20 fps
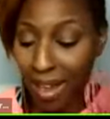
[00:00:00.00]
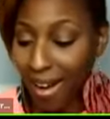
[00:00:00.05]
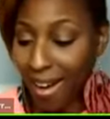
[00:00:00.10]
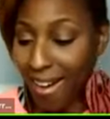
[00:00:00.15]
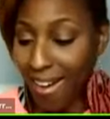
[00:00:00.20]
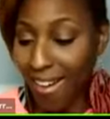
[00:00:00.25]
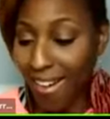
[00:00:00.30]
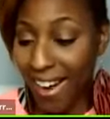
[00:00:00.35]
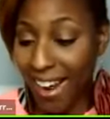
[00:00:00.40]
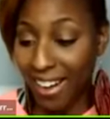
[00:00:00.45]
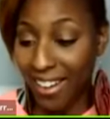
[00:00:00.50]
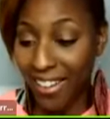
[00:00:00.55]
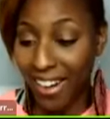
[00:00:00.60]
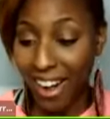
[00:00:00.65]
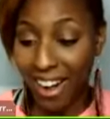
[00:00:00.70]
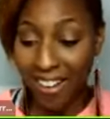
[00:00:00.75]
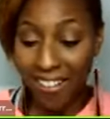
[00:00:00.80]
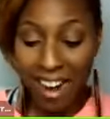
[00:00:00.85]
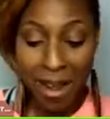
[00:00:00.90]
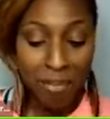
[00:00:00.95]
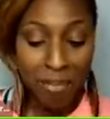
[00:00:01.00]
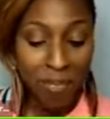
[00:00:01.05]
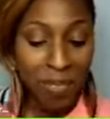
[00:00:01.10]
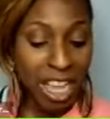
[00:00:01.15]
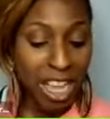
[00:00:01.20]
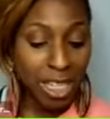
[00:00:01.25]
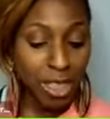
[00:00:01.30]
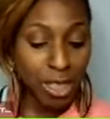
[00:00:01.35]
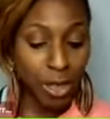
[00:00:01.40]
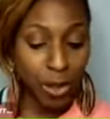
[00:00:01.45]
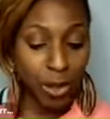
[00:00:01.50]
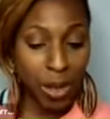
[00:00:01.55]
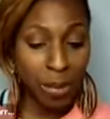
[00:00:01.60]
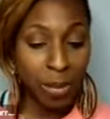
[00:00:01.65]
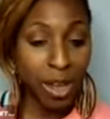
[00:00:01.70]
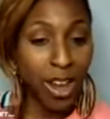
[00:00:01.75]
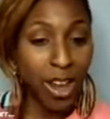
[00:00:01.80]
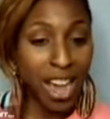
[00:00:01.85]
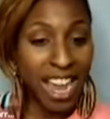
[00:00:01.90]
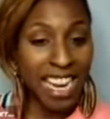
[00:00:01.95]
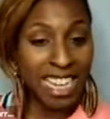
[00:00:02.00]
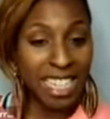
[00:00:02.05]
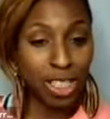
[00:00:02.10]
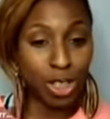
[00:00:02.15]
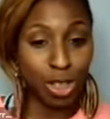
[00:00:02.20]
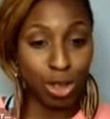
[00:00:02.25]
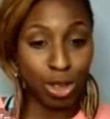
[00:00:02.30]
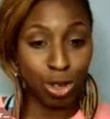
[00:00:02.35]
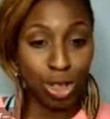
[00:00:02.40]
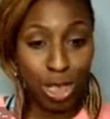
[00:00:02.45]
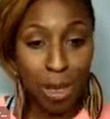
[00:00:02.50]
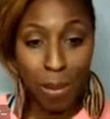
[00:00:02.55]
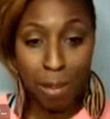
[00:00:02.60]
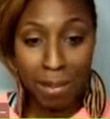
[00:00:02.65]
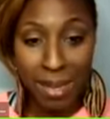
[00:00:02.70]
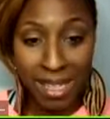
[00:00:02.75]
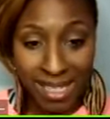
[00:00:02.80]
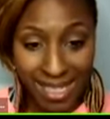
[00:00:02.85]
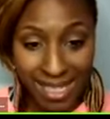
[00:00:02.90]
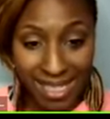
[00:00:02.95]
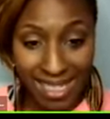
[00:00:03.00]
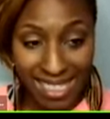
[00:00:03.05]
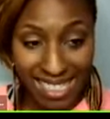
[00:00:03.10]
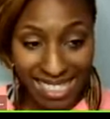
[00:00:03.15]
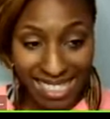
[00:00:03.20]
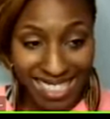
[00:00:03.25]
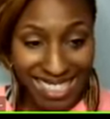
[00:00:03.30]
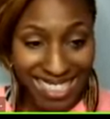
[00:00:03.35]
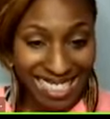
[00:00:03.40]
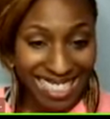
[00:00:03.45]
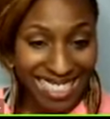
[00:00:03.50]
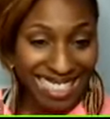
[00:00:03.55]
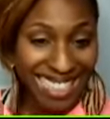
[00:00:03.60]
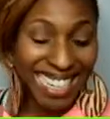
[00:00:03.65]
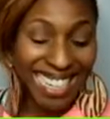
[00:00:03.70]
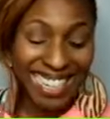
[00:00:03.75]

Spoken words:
All right, all right, all right. So let me go ahead and introduce the missus.